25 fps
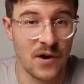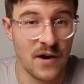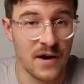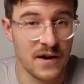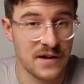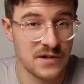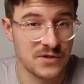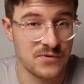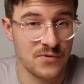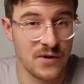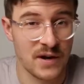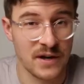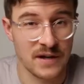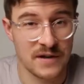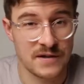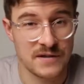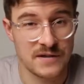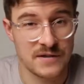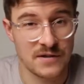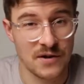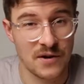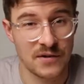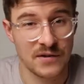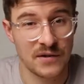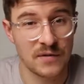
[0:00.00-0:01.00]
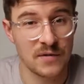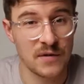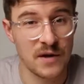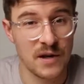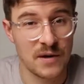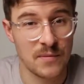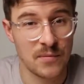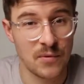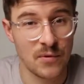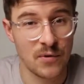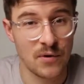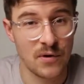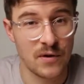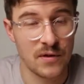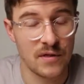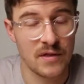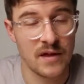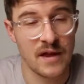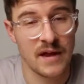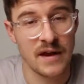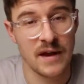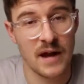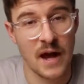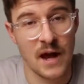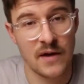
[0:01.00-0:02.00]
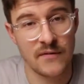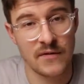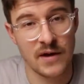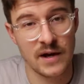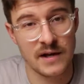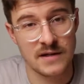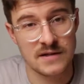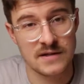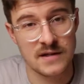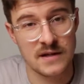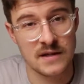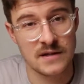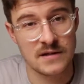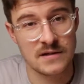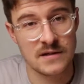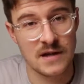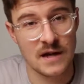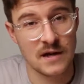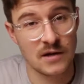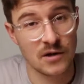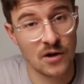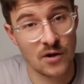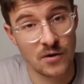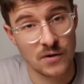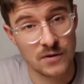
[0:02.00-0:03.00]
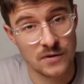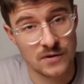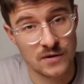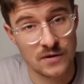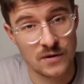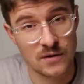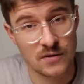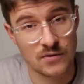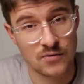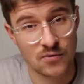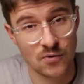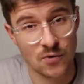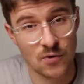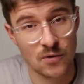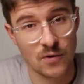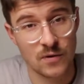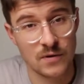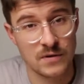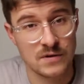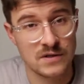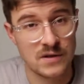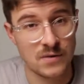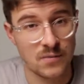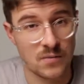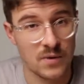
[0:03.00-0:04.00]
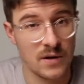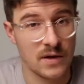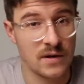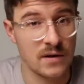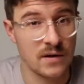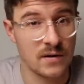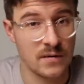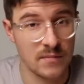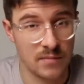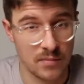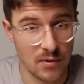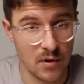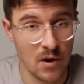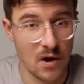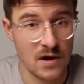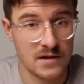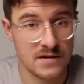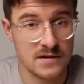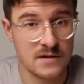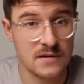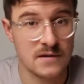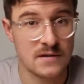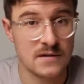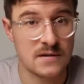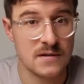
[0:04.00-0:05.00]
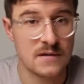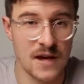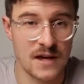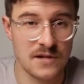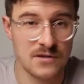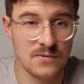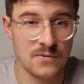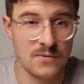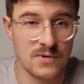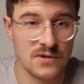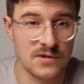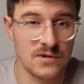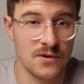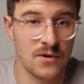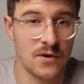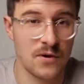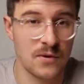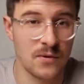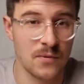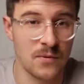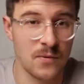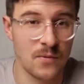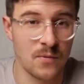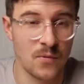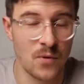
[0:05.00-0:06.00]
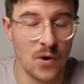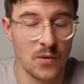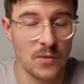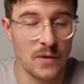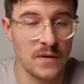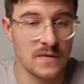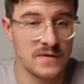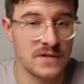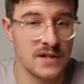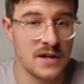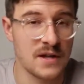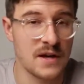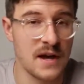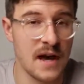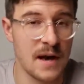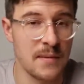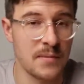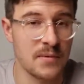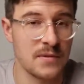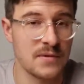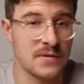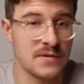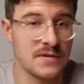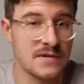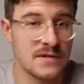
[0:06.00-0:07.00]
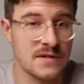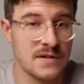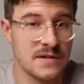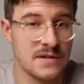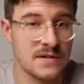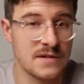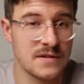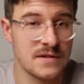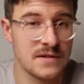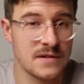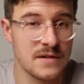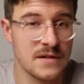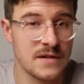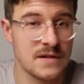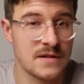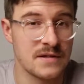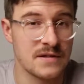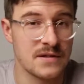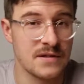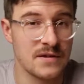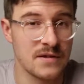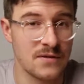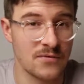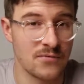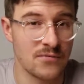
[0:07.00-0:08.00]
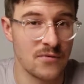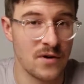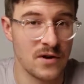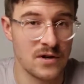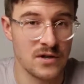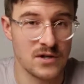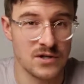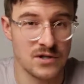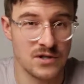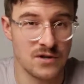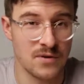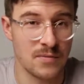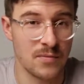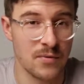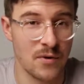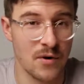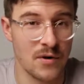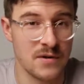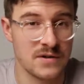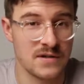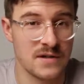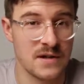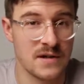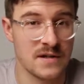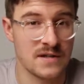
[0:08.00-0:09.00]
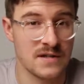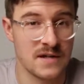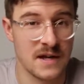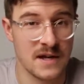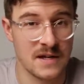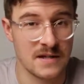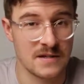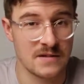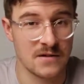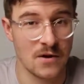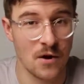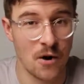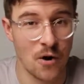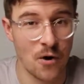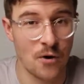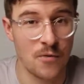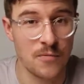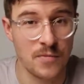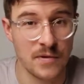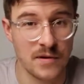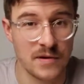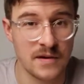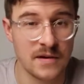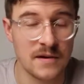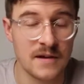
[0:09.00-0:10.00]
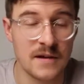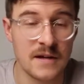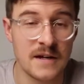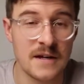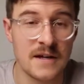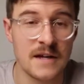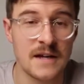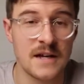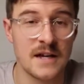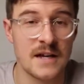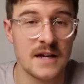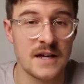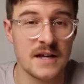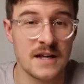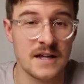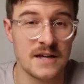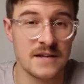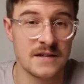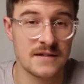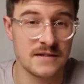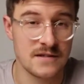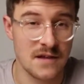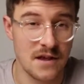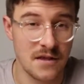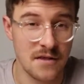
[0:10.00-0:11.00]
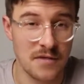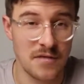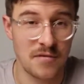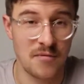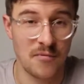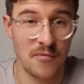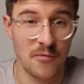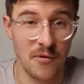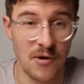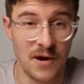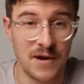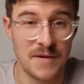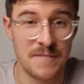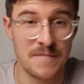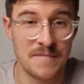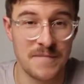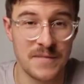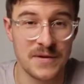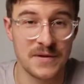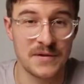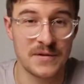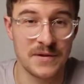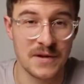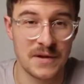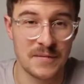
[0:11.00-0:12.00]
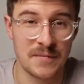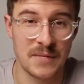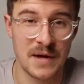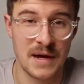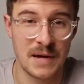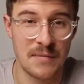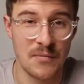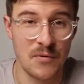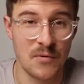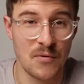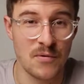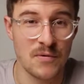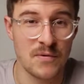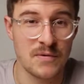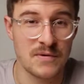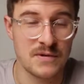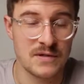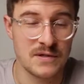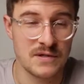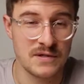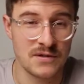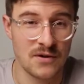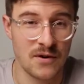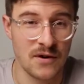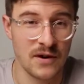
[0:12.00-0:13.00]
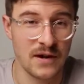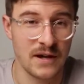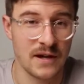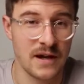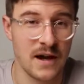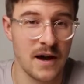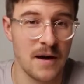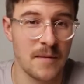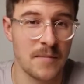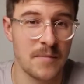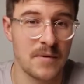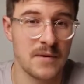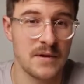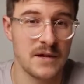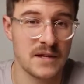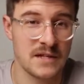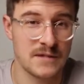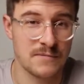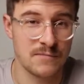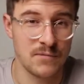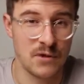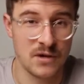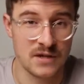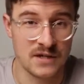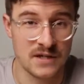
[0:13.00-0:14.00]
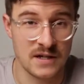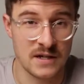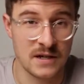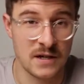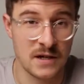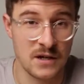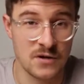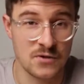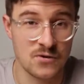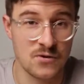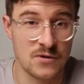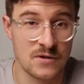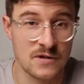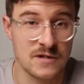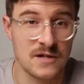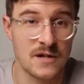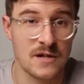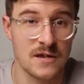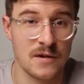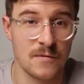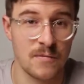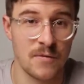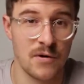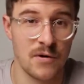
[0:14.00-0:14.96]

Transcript: highest rankers on the leaderboard then have access and go into the draw to win prizes. As a result, what we've seen happen since this register process has opened is 3 million people signing up expressing interest in the